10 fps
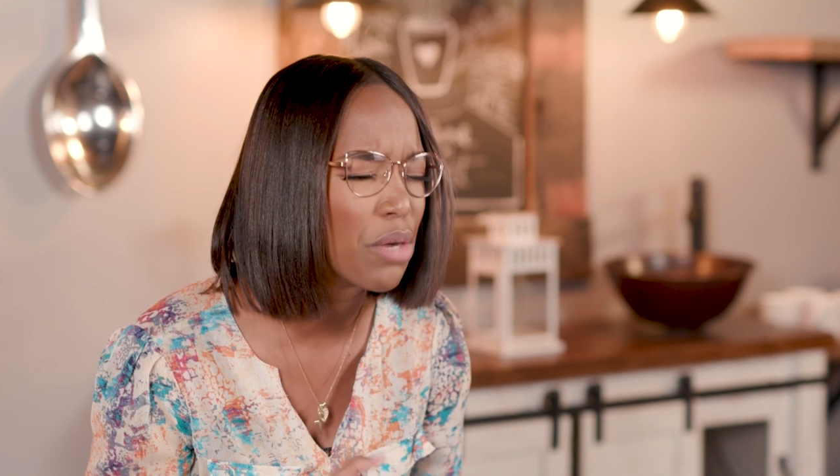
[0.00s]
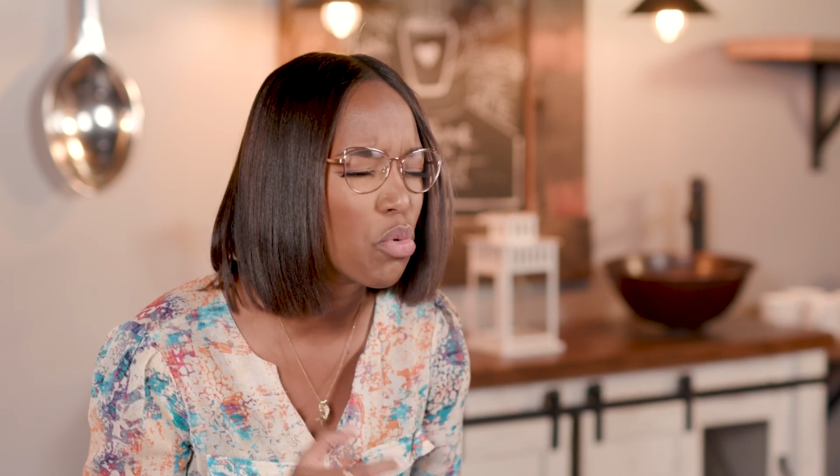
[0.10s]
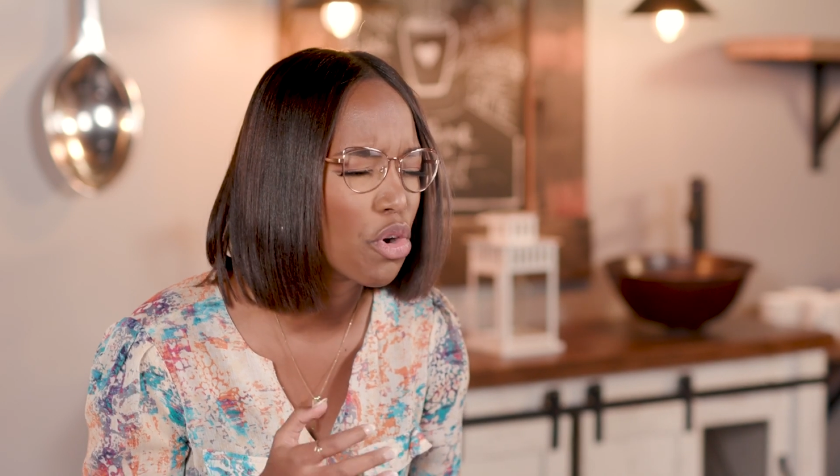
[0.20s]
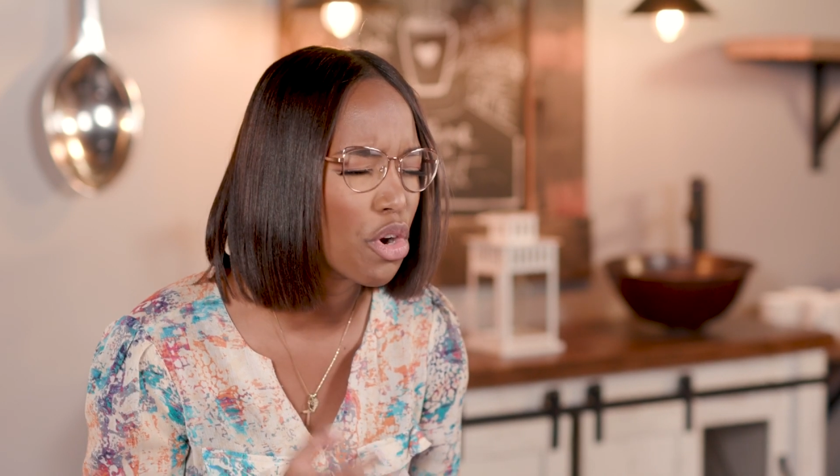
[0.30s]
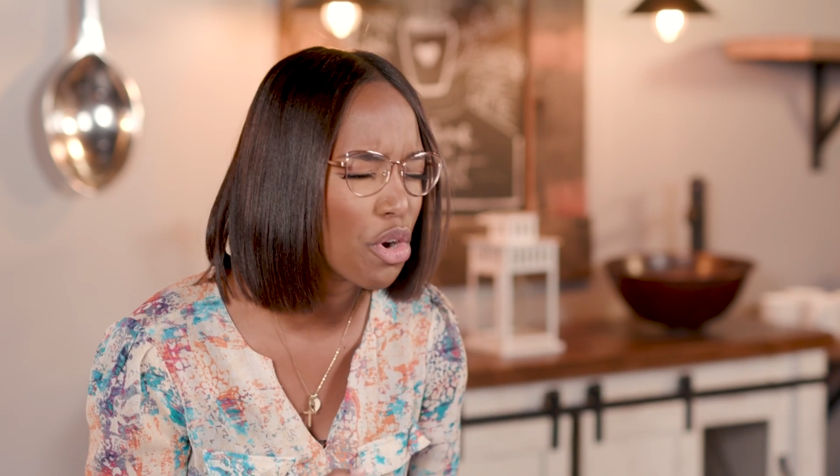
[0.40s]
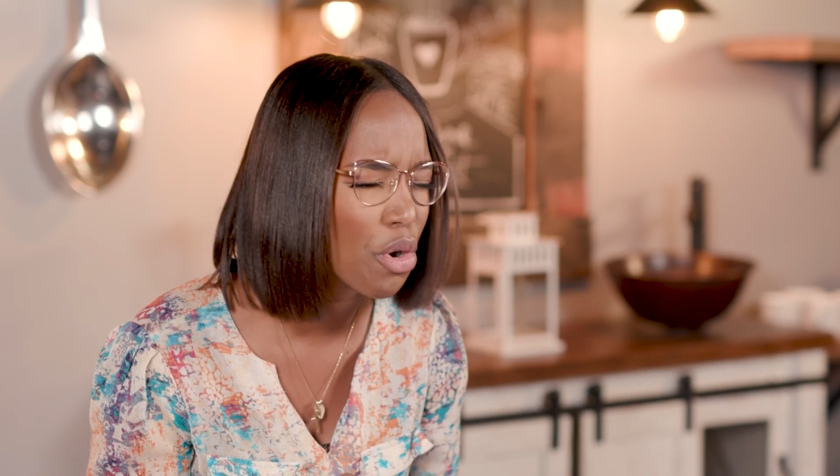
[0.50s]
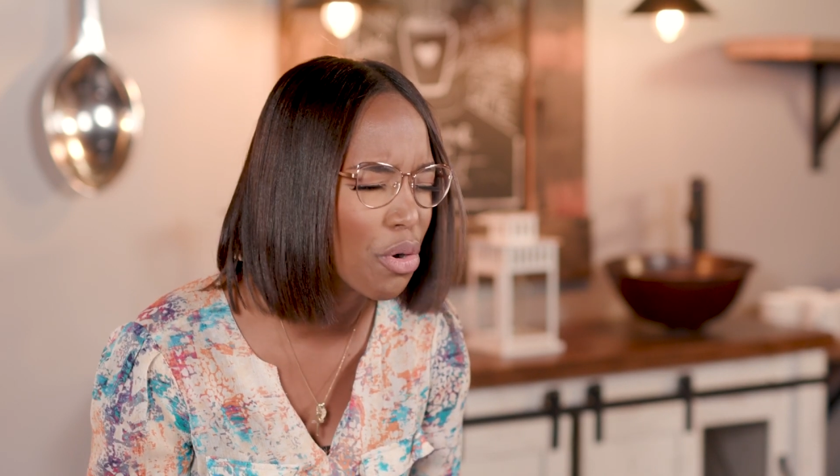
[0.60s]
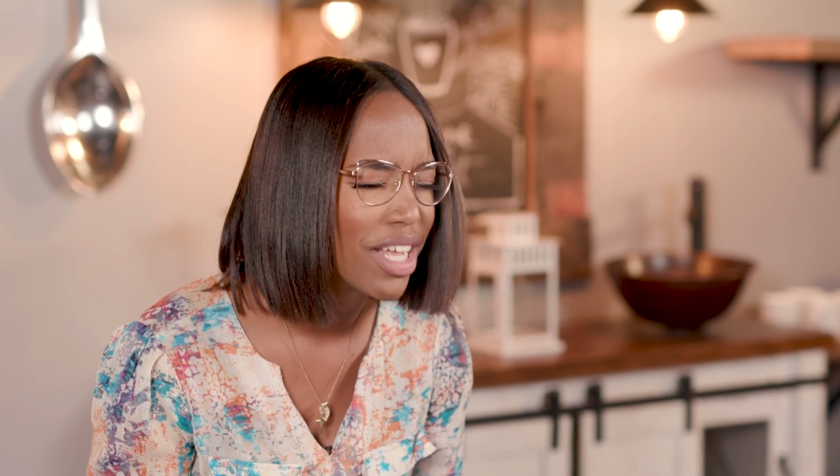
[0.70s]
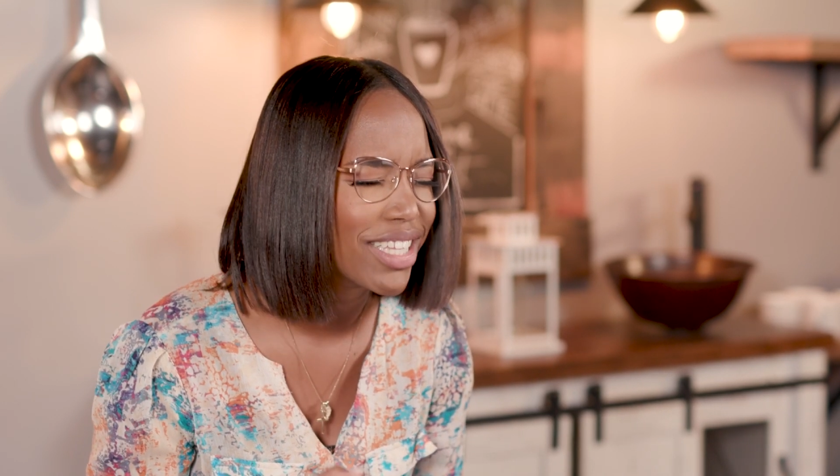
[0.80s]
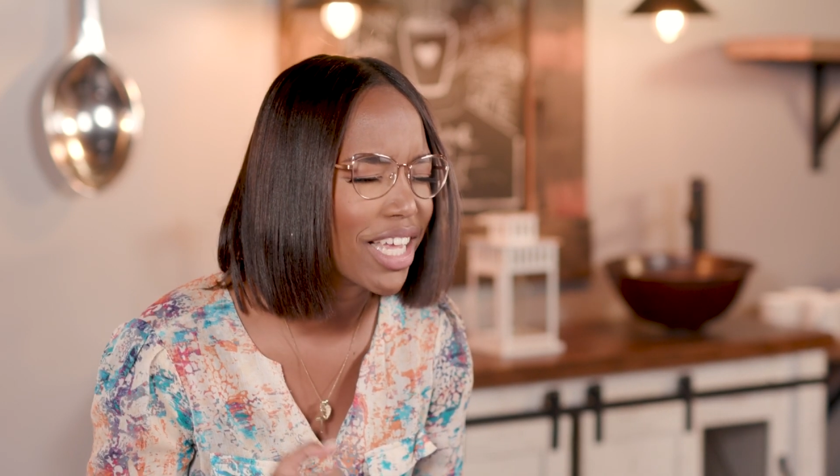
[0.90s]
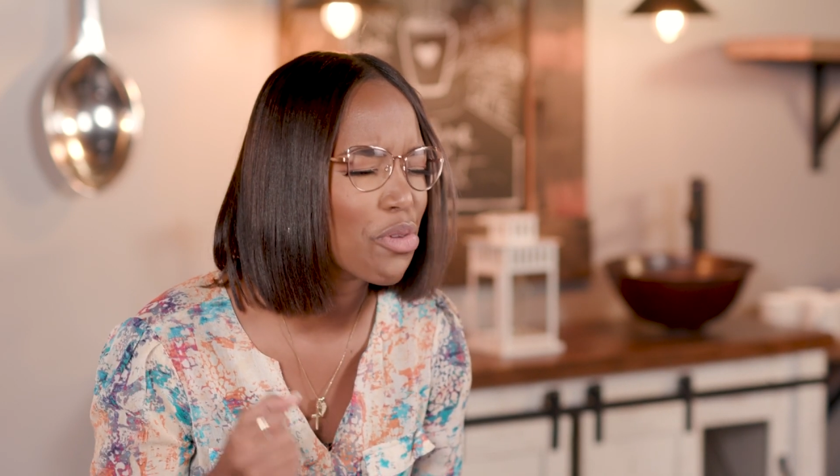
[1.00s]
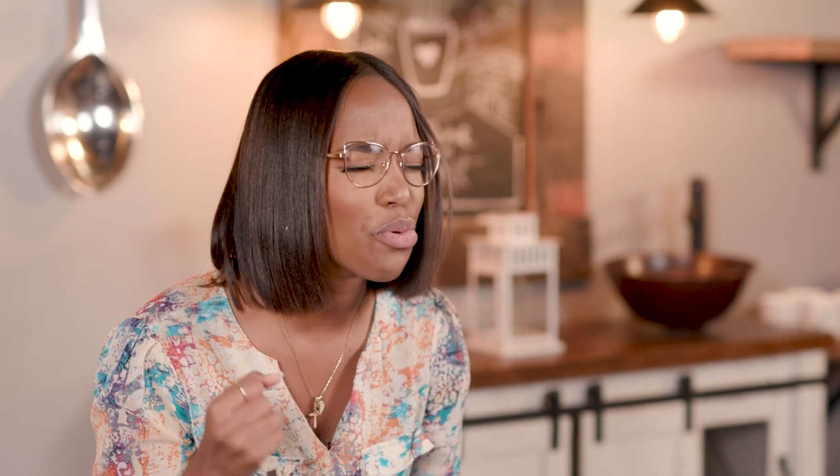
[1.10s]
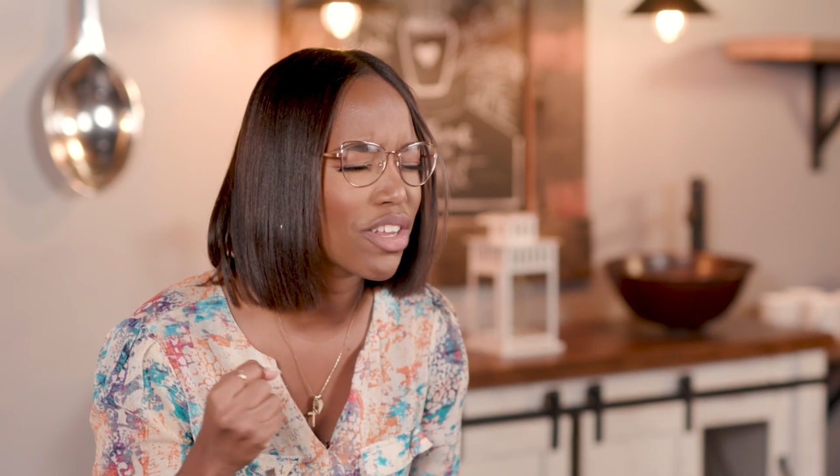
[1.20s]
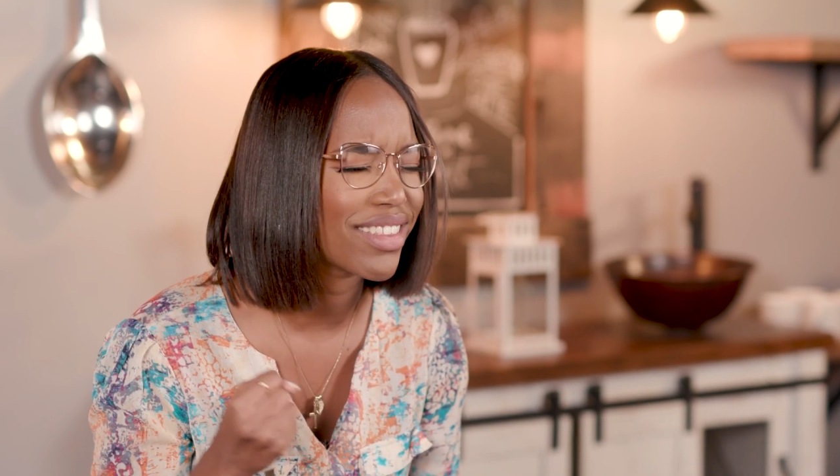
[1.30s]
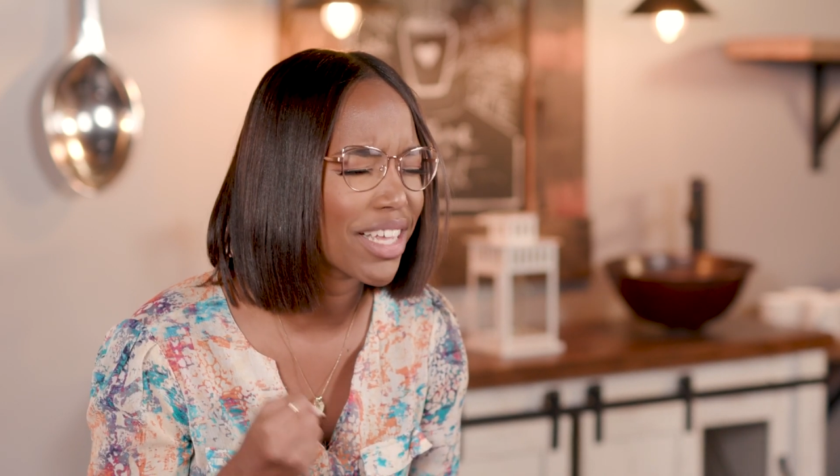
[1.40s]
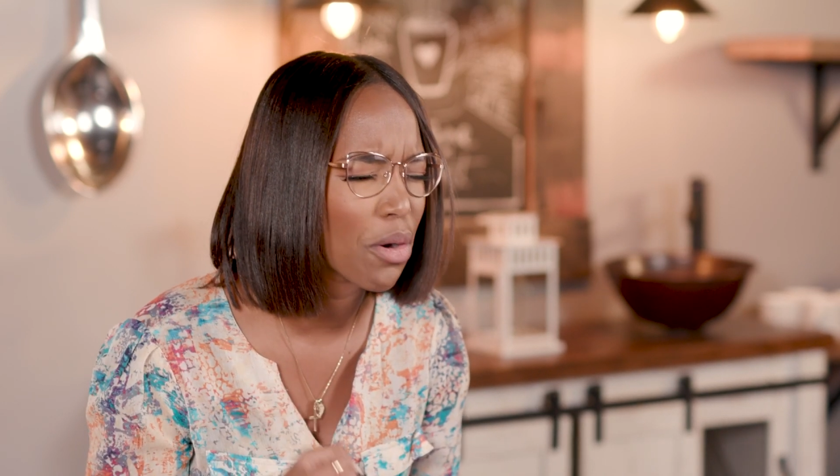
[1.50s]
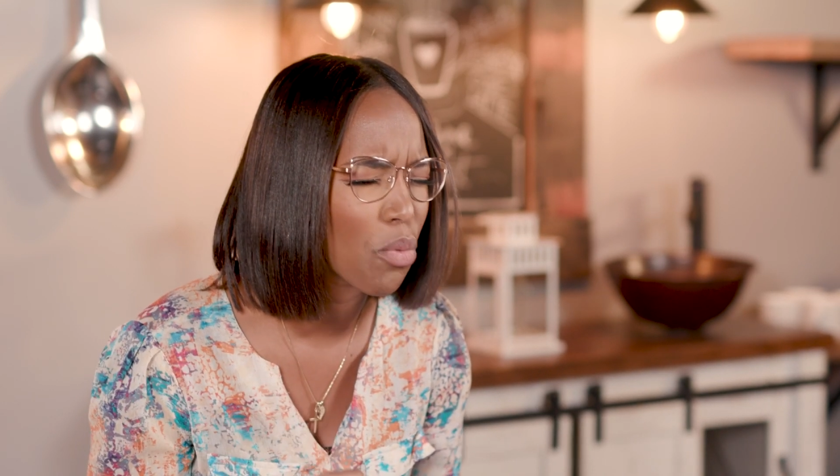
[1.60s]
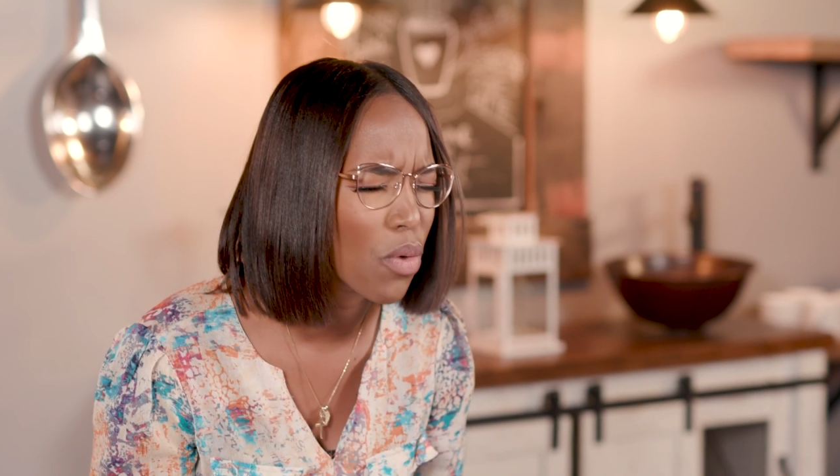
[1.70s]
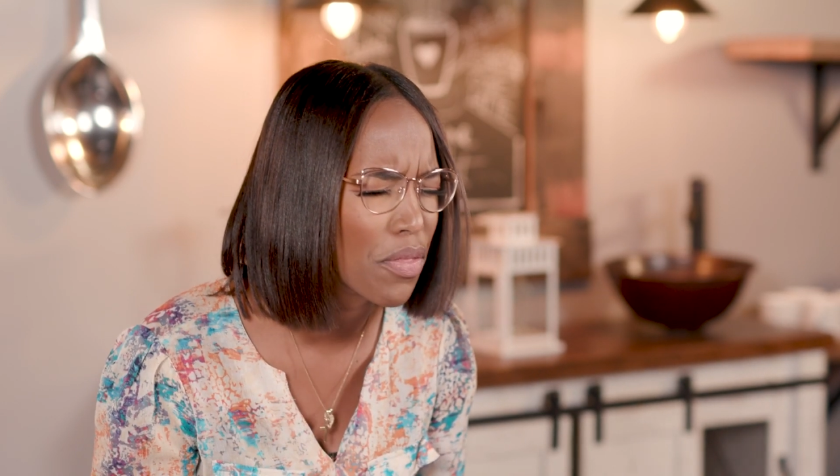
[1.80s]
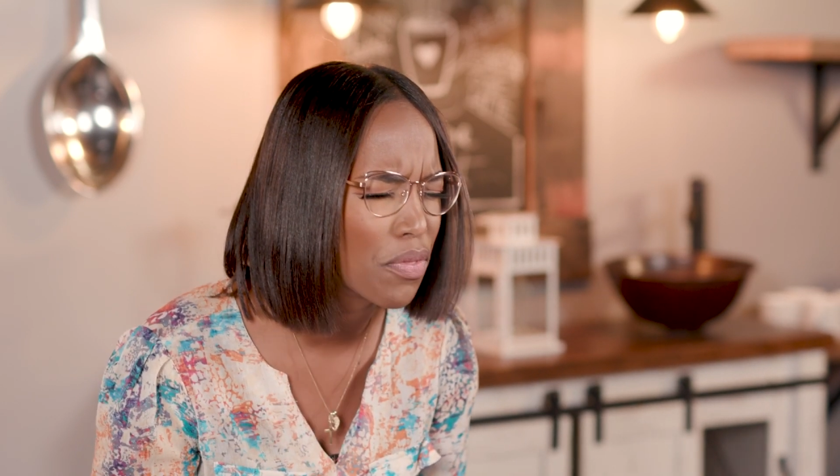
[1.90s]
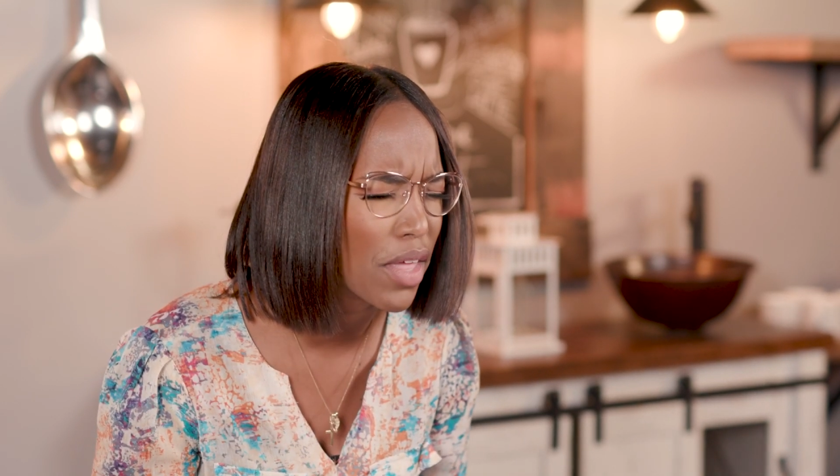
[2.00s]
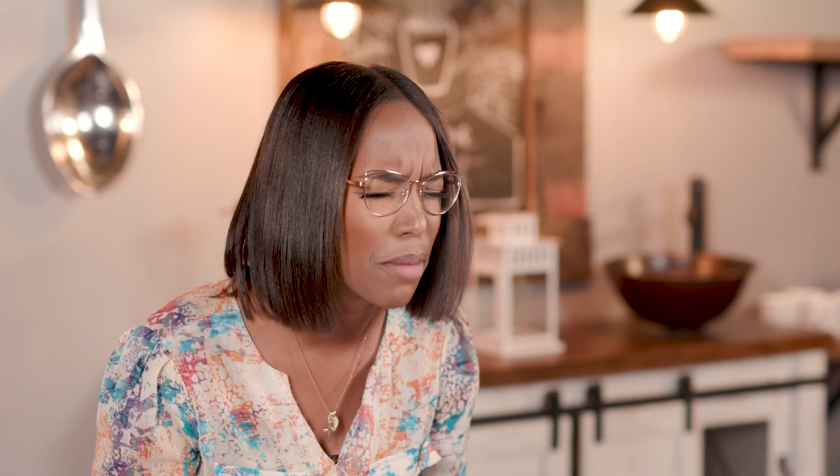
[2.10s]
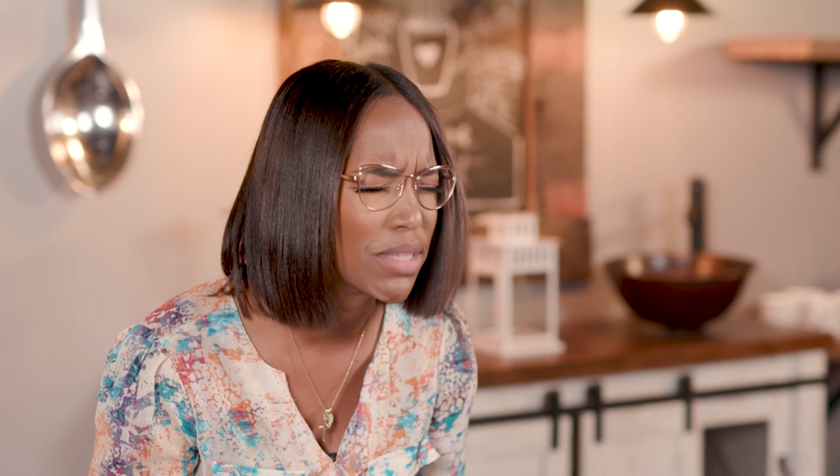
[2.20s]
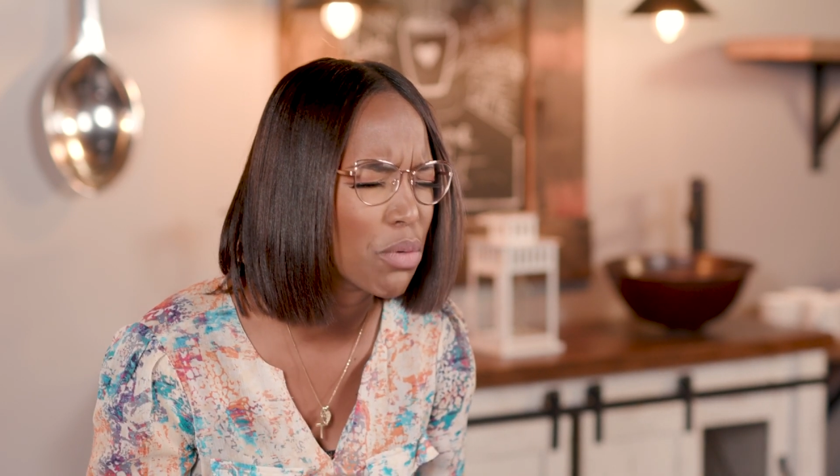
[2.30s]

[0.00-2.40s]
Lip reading: They will know that you are there with them.